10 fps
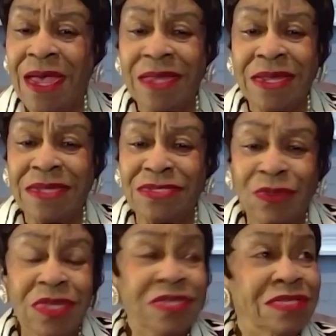And, and
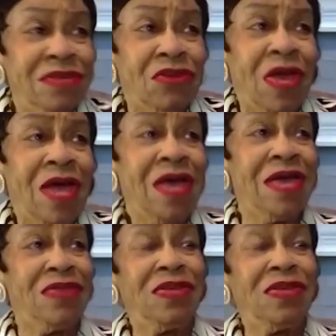so this, hey,